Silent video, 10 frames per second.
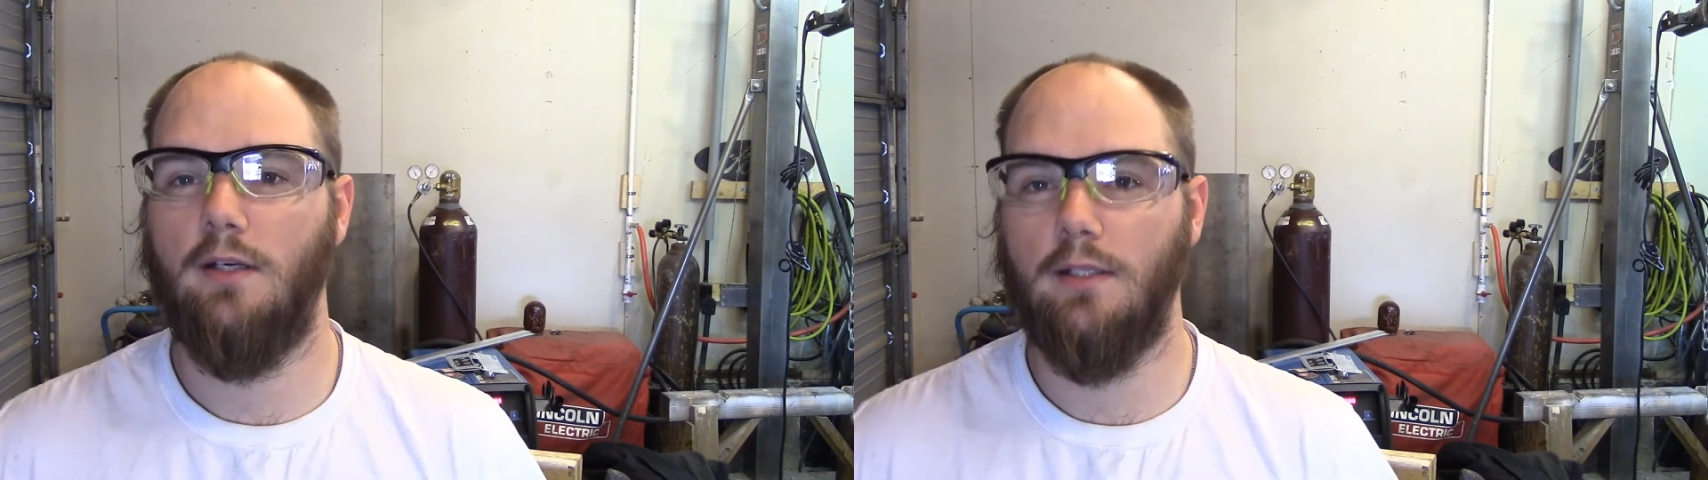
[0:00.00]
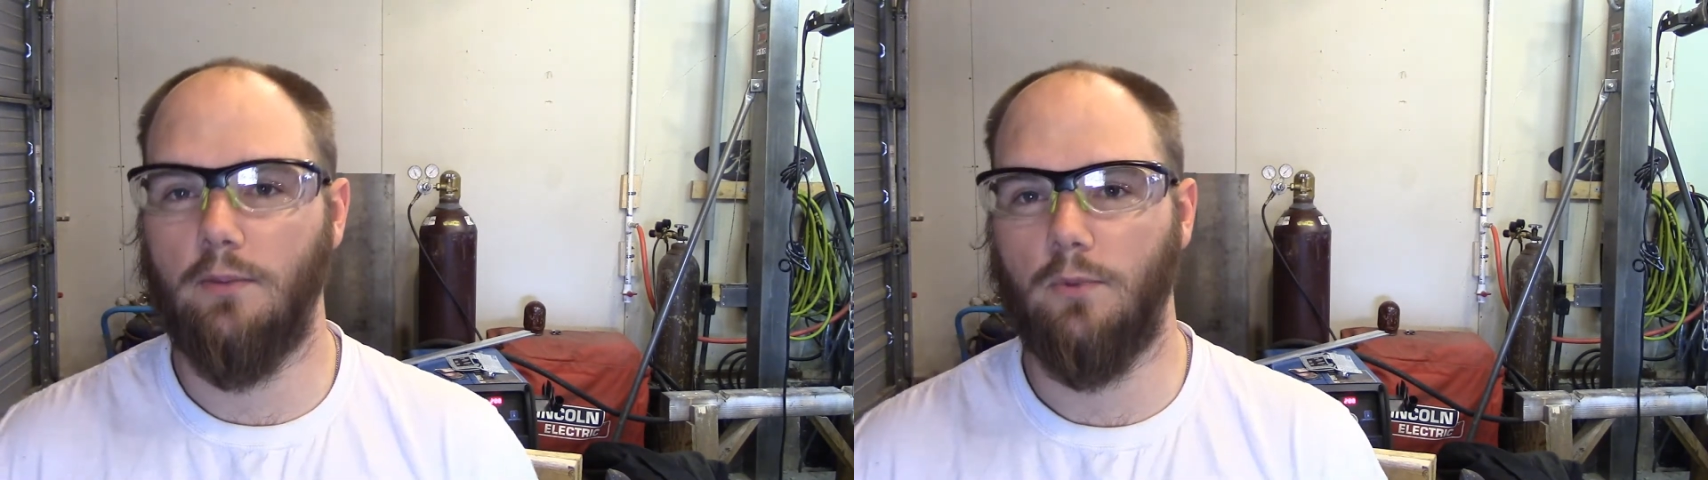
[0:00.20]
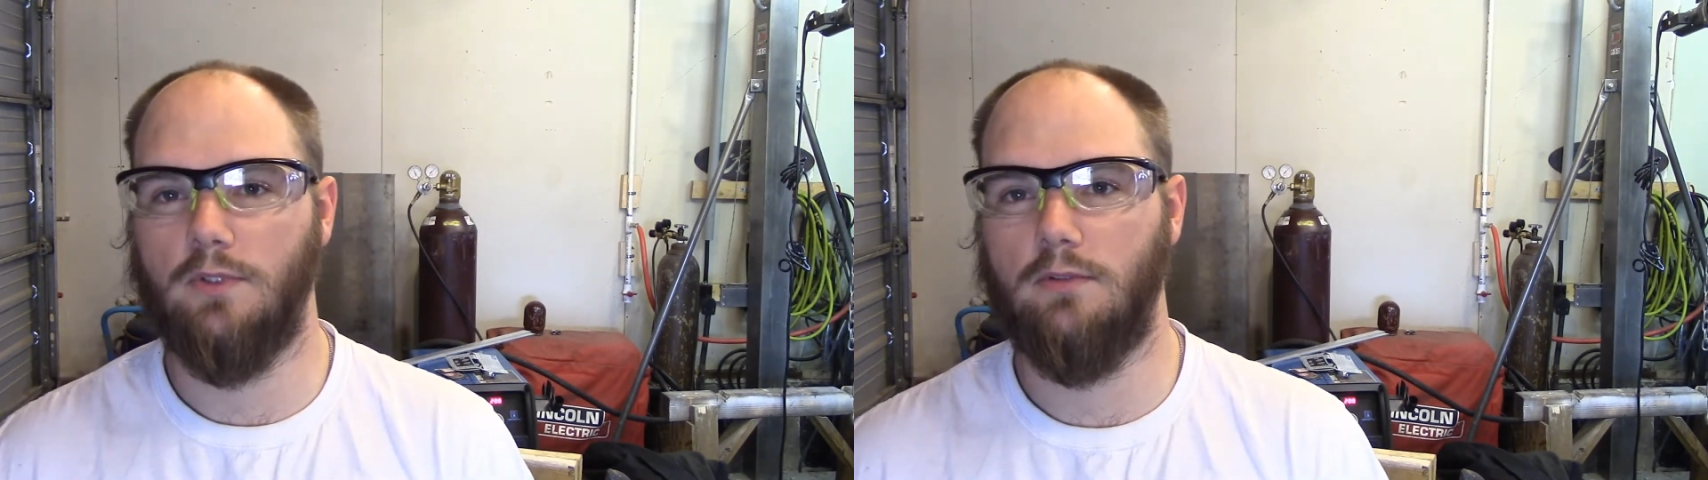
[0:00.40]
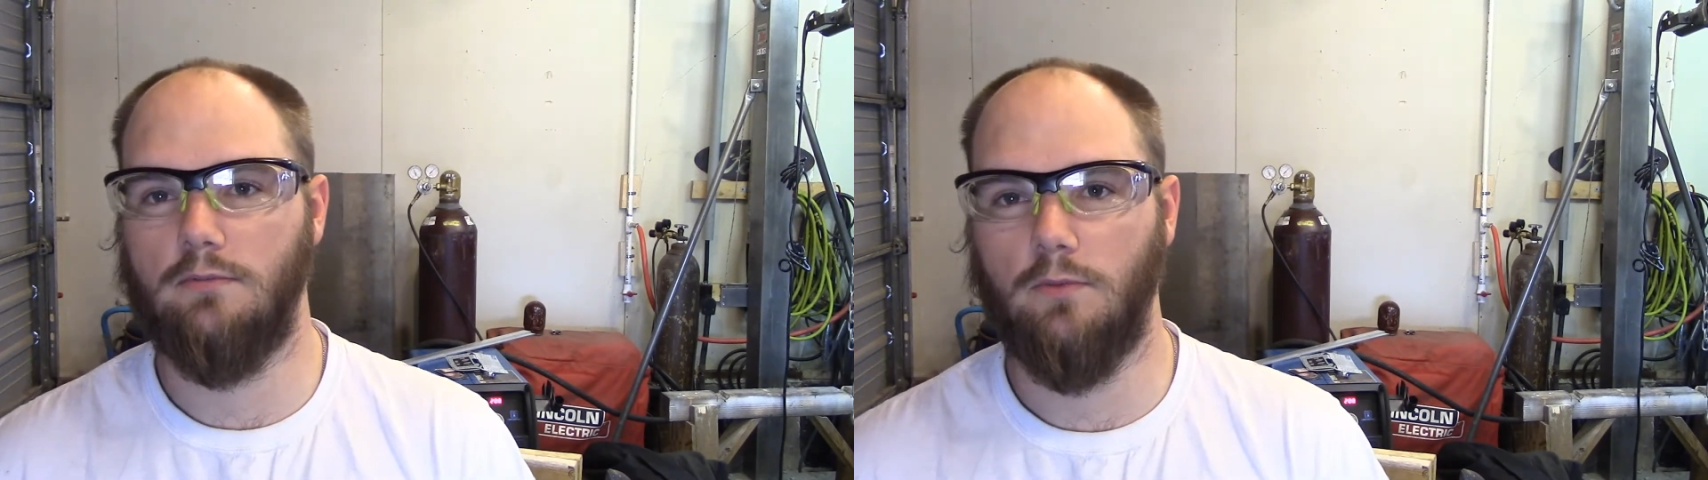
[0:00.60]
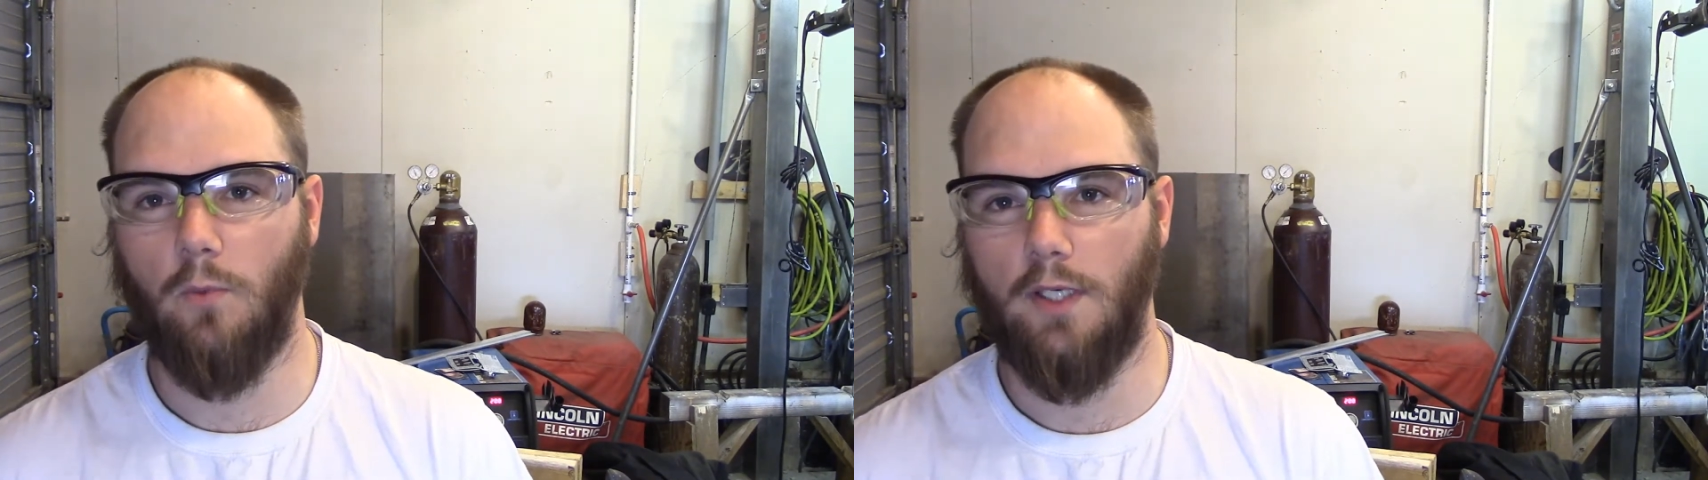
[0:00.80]
and then
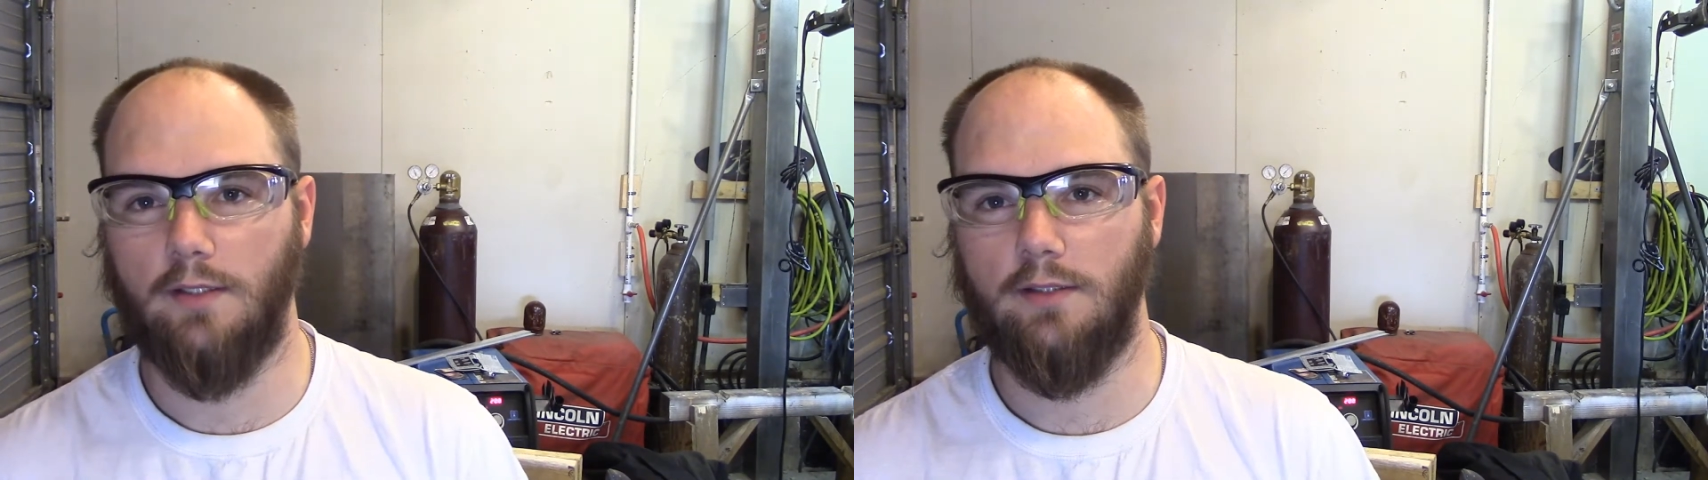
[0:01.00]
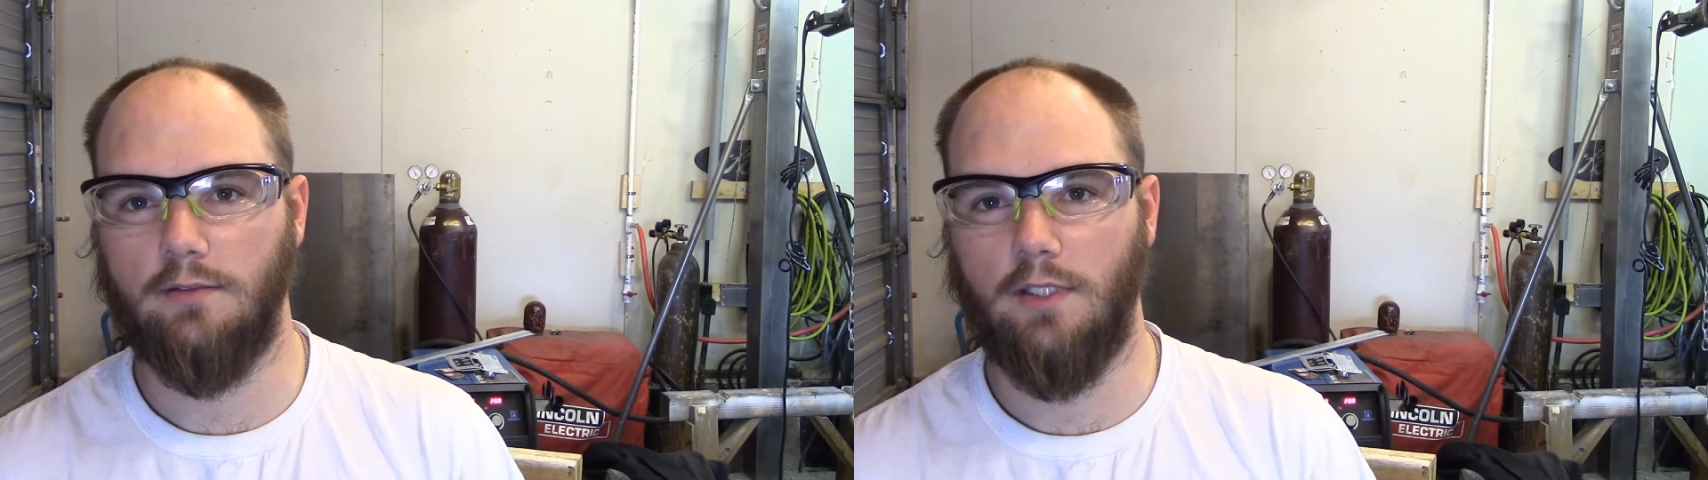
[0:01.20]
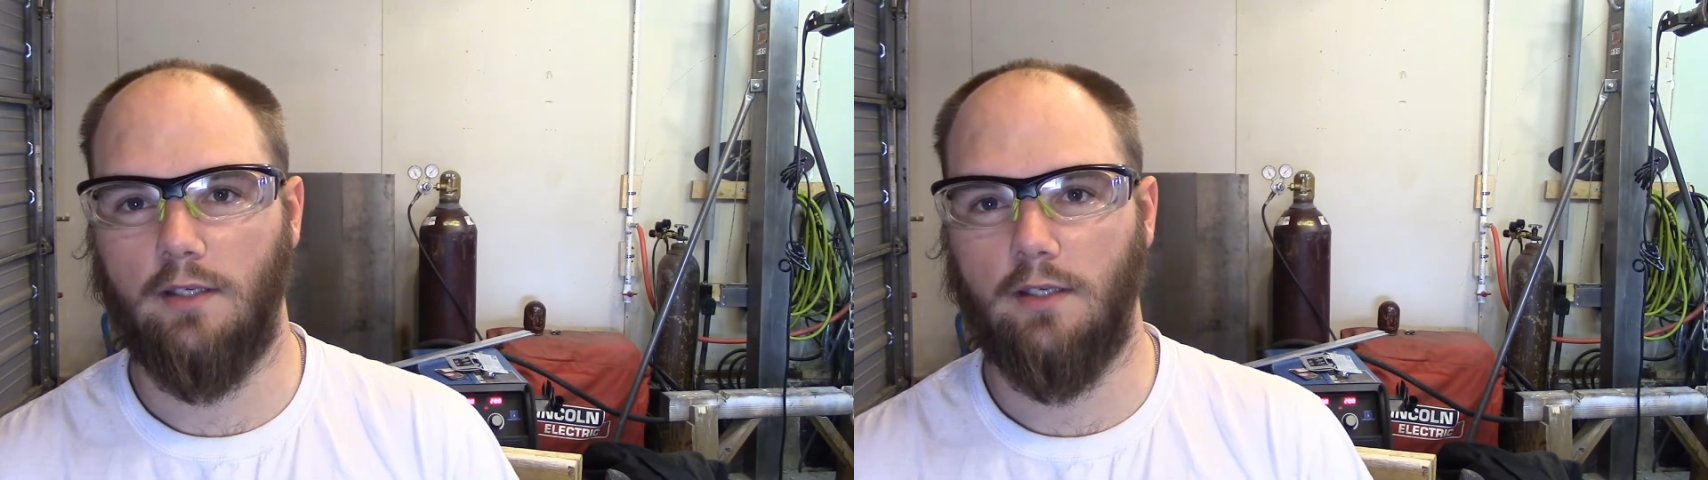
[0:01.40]
we'll weld it,